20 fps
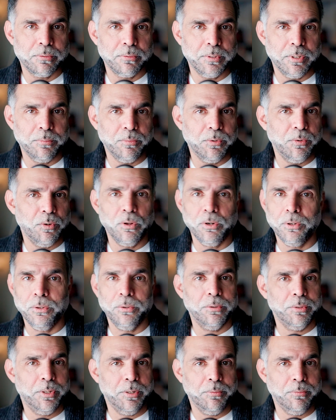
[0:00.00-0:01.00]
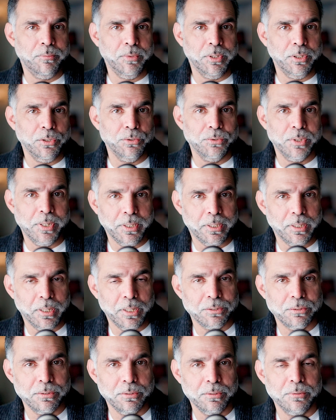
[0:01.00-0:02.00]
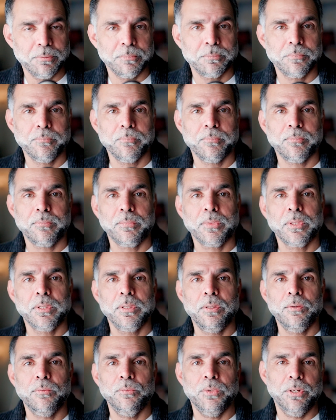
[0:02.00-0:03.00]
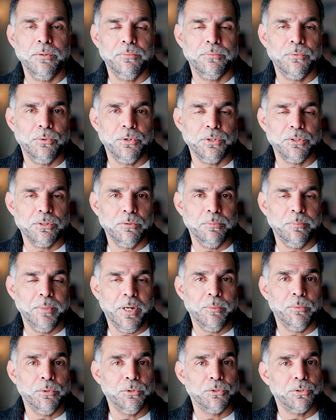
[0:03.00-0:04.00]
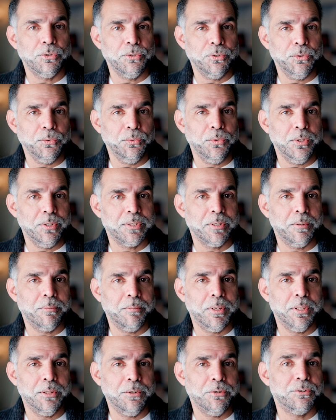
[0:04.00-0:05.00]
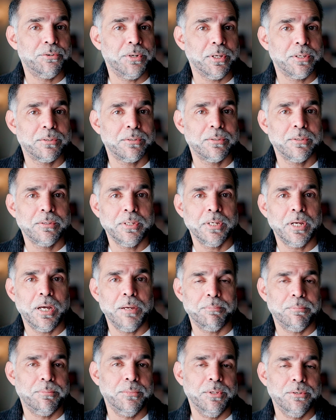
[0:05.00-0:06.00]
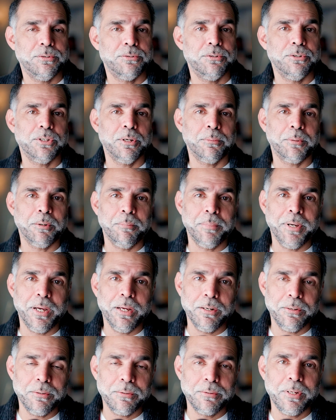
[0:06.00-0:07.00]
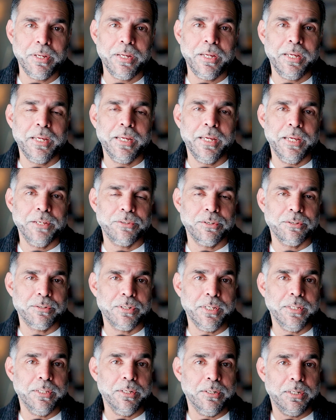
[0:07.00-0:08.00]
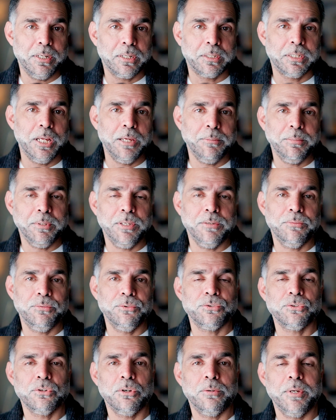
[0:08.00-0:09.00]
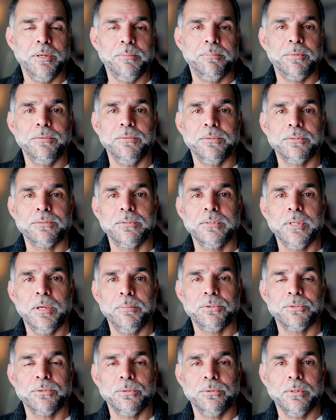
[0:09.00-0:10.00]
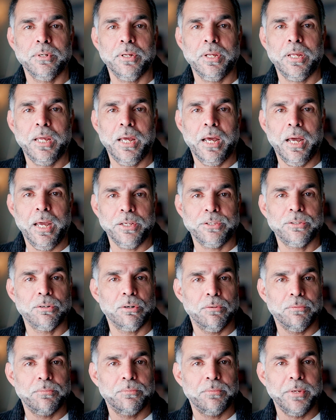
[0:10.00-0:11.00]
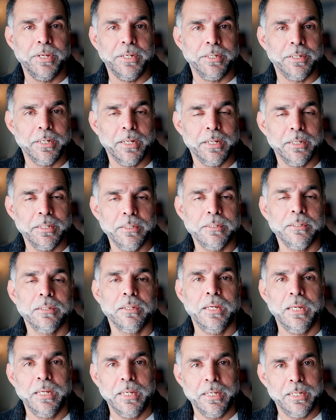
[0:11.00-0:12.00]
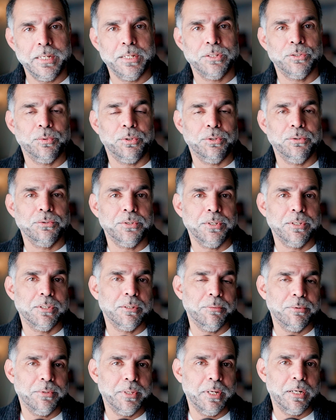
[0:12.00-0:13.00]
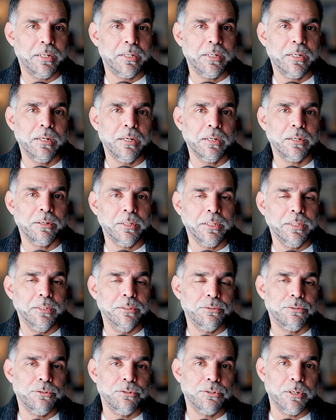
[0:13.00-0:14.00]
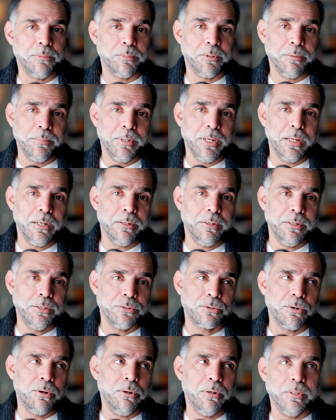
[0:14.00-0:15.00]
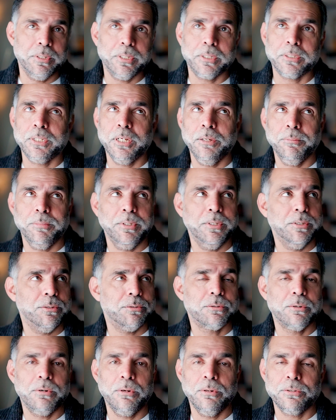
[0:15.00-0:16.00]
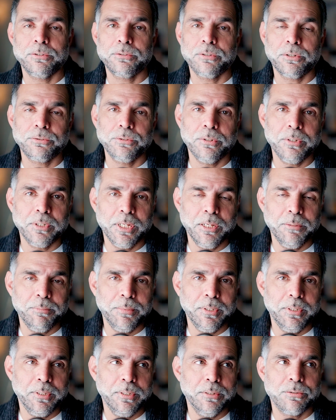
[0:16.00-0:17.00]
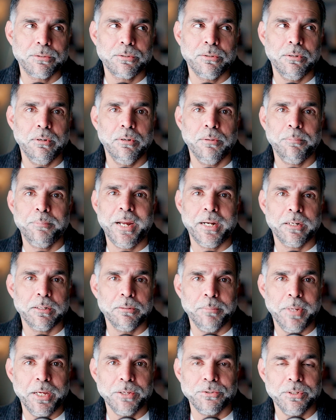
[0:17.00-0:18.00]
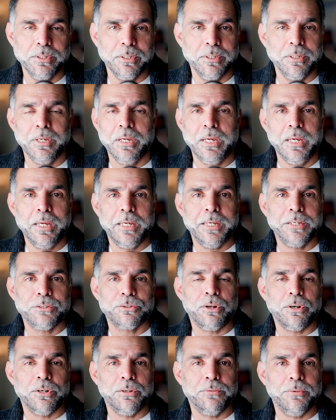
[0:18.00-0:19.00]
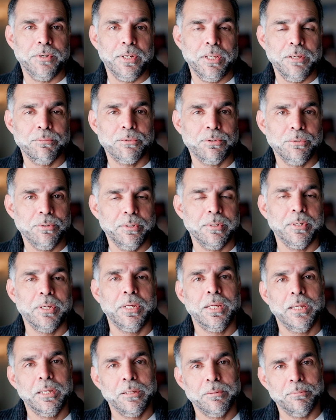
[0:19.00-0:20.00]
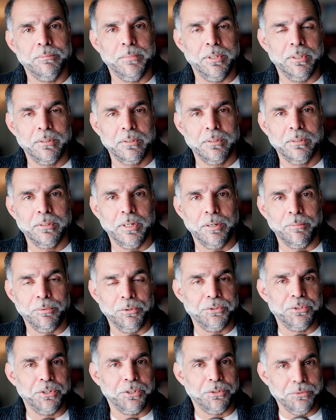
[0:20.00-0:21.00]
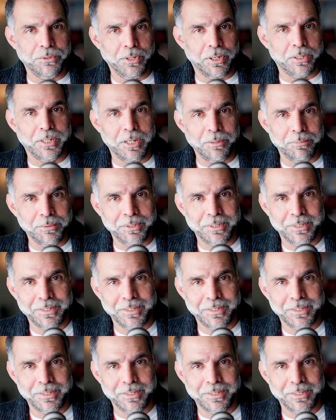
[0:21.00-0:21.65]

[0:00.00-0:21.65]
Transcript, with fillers: Right? We all know that we can use any collection within a for each loop, but I want to show you there's some other tricks up the C sharp compiler. Essentially, the duck typing, if you saw my previous episode, I sort of hinted at it. So we're going to see some of that occurring in the C sharp compiler. It's called duck typing, it's called structural typing, it's called pattern matching. It's got different names to it, but I'm going to stick to duck typing.